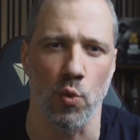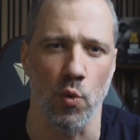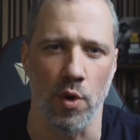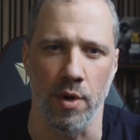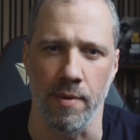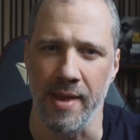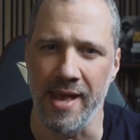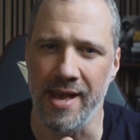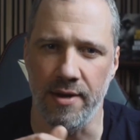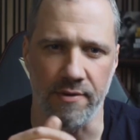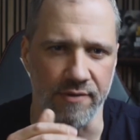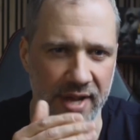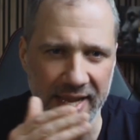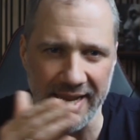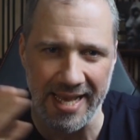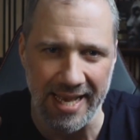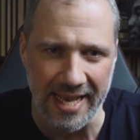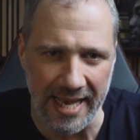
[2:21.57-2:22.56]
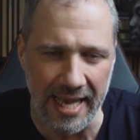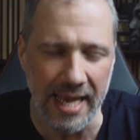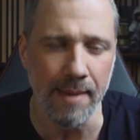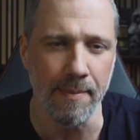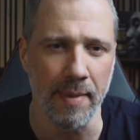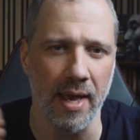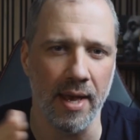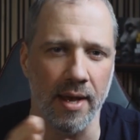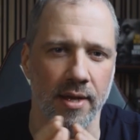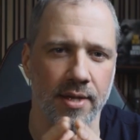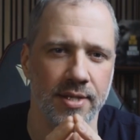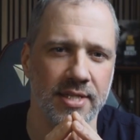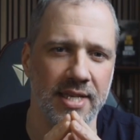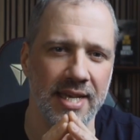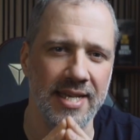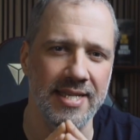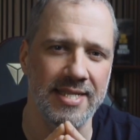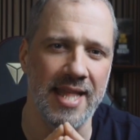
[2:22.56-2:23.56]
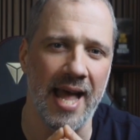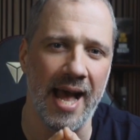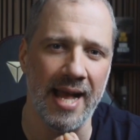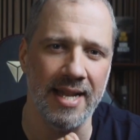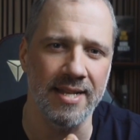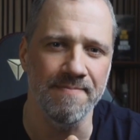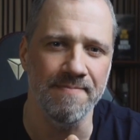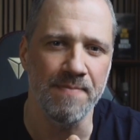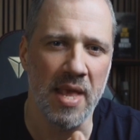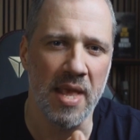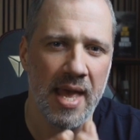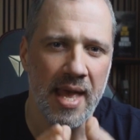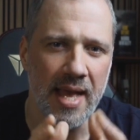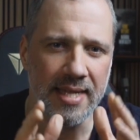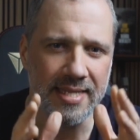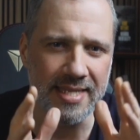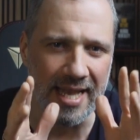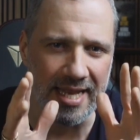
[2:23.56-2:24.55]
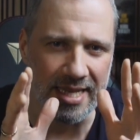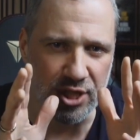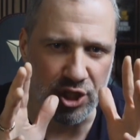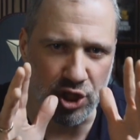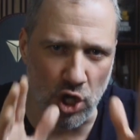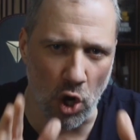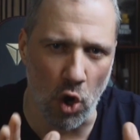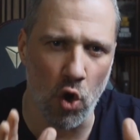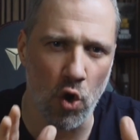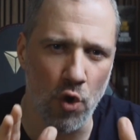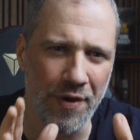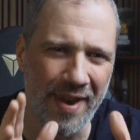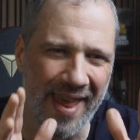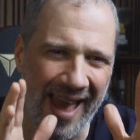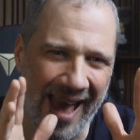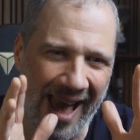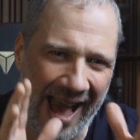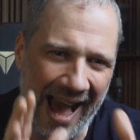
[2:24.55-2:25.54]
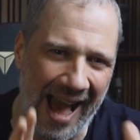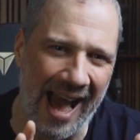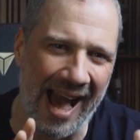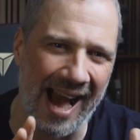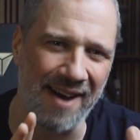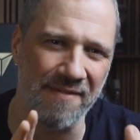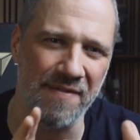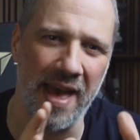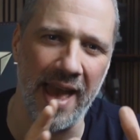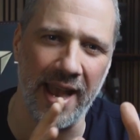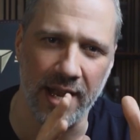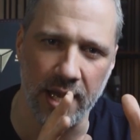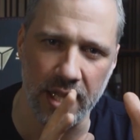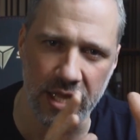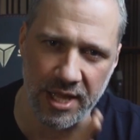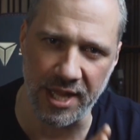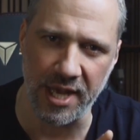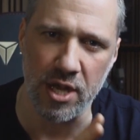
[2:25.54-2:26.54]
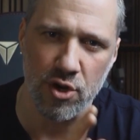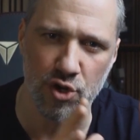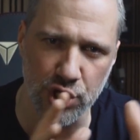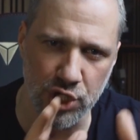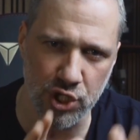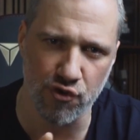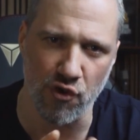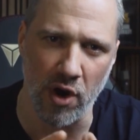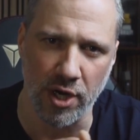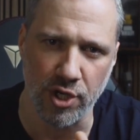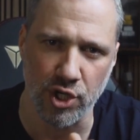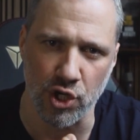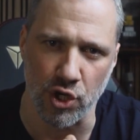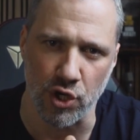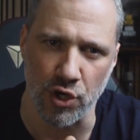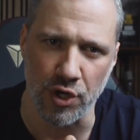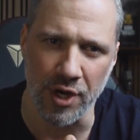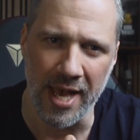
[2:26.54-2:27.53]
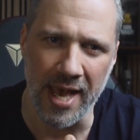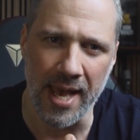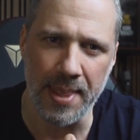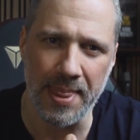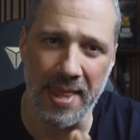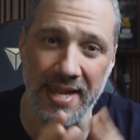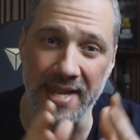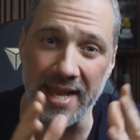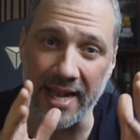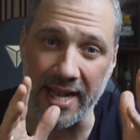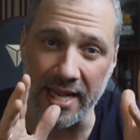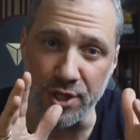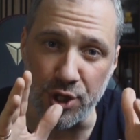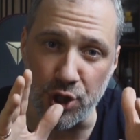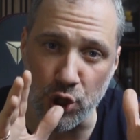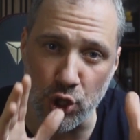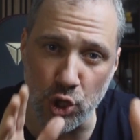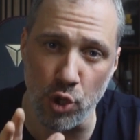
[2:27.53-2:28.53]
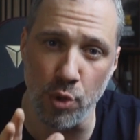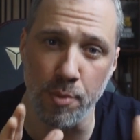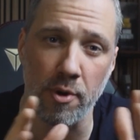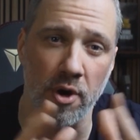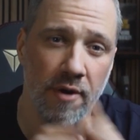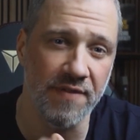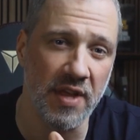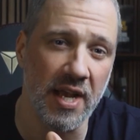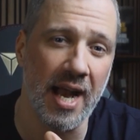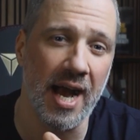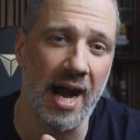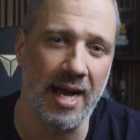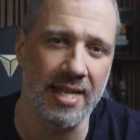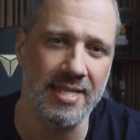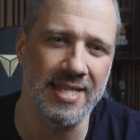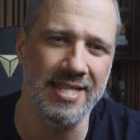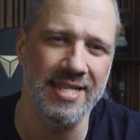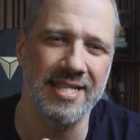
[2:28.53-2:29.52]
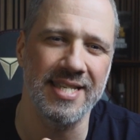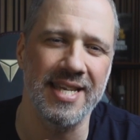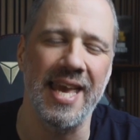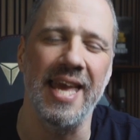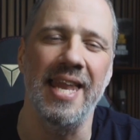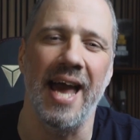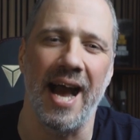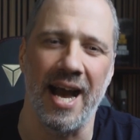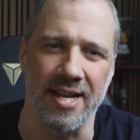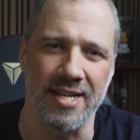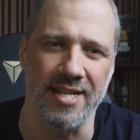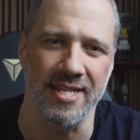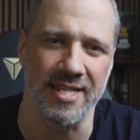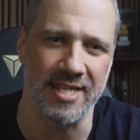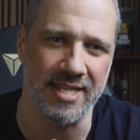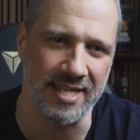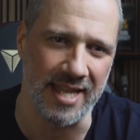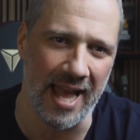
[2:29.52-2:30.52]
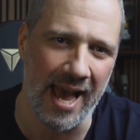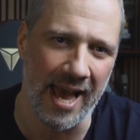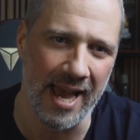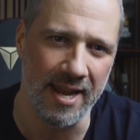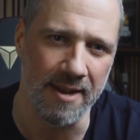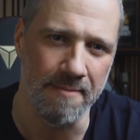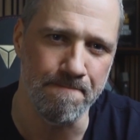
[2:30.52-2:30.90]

or reading emails is that they don't have a clear structure that the consumer of the content can understand.